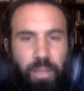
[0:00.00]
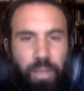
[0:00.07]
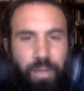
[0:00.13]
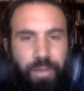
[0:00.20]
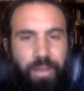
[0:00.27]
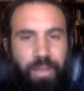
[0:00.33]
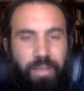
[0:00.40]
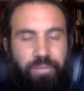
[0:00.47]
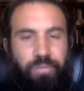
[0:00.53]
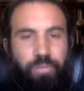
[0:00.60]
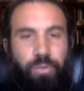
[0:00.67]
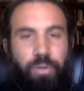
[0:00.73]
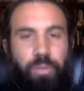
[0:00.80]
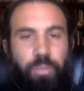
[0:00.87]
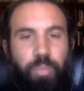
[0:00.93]
I didn't ask
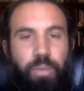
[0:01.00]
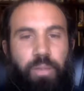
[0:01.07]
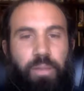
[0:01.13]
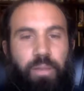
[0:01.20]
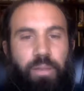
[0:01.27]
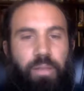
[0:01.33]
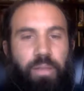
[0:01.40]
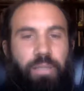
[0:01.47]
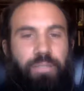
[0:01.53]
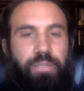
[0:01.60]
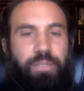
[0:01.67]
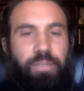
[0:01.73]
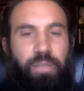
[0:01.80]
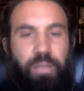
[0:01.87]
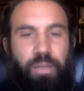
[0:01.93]
for it, but I
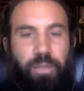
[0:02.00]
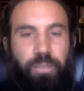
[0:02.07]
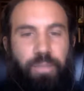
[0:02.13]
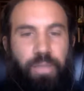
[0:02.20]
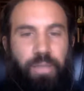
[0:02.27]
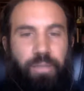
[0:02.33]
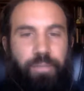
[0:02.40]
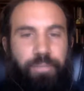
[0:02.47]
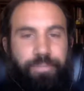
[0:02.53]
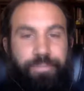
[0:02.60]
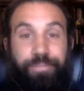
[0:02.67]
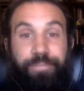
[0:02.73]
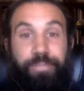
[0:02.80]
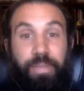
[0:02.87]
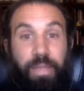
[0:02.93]
just did an update
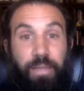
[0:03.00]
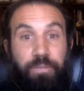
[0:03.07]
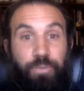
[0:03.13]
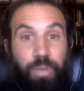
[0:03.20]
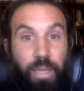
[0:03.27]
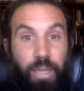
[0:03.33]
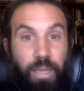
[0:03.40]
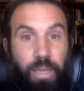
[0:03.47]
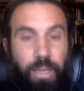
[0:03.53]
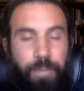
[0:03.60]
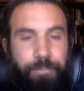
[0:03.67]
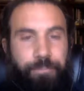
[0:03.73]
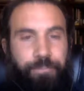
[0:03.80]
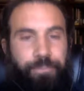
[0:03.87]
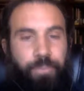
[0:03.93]
and that's what I got.
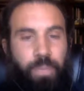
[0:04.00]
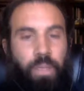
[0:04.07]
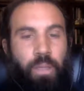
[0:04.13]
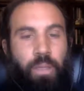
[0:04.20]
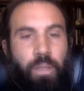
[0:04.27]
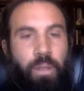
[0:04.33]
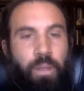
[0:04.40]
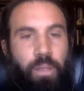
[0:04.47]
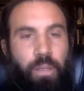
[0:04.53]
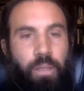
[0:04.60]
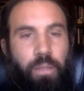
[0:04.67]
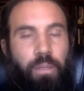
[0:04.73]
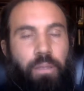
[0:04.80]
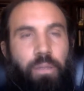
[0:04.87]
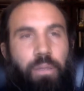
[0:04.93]

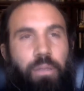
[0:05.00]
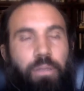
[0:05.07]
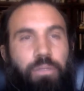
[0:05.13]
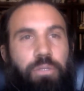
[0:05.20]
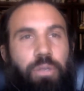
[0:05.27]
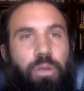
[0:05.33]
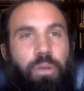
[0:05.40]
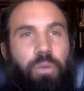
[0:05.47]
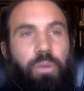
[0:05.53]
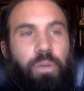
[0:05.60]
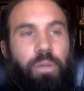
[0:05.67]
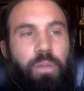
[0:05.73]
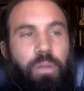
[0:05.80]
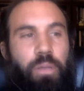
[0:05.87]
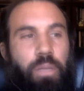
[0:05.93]
So
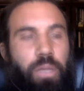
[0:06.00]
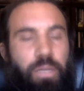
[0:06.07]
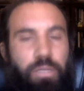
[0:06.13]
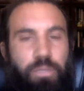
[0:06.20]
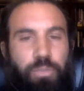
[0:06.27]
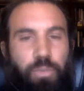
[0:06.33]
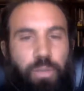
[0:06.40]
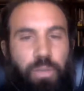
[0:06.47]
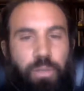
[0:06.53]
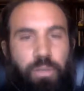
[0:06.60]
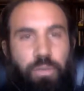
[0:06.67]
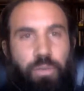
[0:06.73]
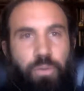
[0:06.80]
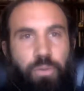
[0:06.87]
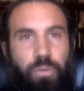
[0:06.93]
I just wanted
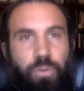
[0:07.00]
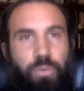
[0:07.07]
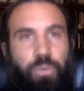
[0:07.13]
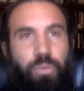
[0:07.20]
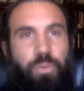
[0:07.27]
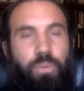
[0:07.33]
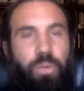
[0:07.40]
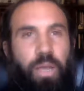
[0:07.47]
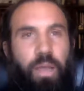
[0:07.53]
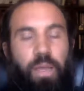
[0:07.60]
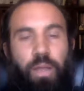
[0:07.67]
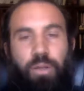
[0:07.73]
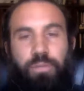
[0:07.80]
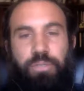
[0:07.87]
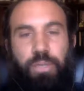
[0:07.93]
to, I
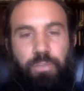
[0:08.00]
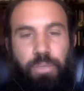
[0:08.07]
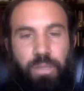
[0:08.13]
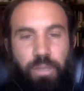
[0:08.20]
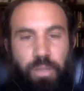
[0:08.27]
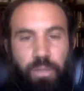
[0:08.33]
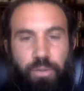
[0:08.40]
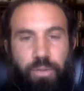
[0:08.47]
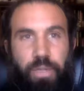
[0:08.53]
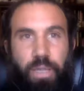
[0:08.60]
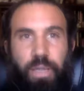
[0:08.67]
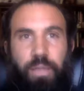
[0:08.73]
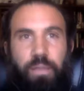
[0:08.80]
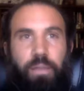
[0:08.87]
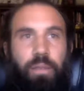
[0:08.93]
heard something the other
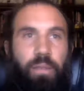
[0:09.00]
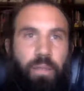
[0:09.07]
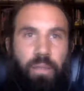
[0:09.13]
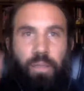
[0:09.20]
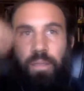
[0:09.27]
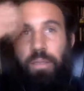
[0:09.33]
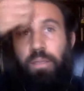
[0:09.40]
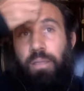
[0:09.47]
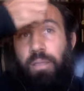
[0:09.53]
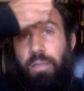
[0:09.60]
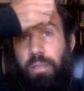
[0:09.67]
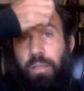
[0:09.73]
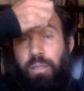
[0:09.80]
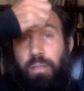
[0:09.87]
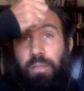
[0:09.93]
day, and
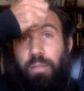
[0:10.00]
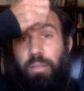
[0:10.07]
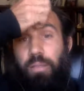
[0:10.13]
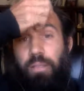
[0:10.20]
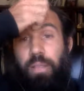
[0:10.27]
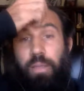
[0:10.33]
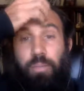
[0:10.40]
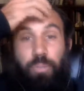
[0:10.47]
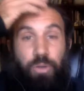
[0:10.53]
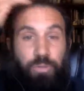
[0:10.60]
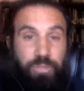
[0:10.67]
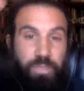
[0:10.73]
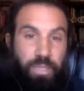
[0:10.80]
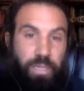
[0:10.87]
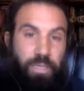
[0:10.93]
like
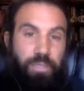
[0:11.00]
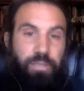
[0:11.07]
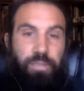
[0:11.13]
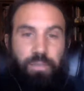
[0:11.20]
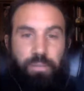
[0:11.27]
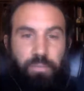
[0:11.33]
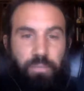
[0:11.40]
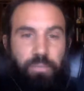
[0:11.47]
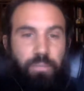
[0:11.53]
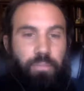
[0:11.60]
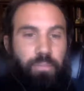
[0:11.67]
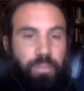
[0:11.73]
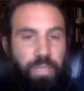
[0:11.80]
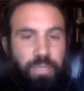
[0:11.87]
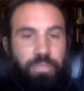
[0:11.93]
most days it
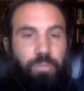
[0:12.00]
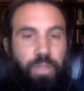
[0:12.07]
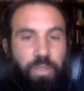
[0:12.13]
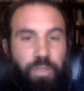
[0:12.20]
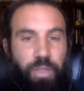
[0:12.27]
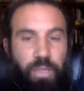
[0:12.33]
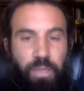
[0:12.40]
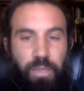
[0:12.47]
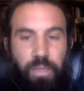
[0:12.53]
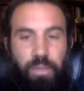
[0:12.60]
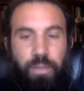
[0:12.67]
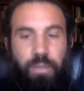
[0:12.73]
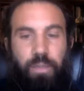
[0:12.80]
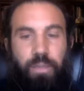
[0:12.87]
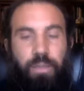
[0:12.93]
gets me
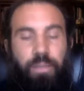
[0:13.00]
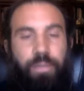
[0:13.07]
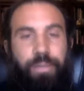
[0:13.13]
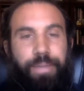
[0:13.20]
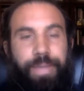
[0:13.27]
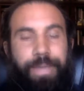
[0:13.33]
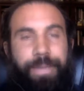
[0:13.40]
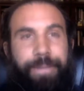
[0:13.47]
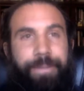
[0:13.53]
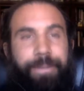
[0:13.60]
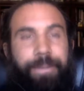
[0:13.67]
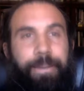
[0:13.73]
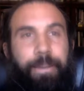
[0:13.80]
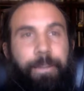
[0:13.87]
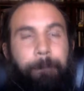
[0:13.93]
thinking, and
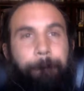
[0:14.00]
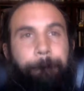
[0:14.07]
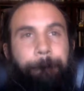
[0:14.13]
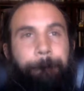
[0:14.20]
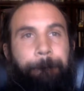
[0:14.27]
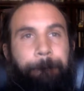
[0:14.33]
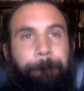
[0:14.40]
um,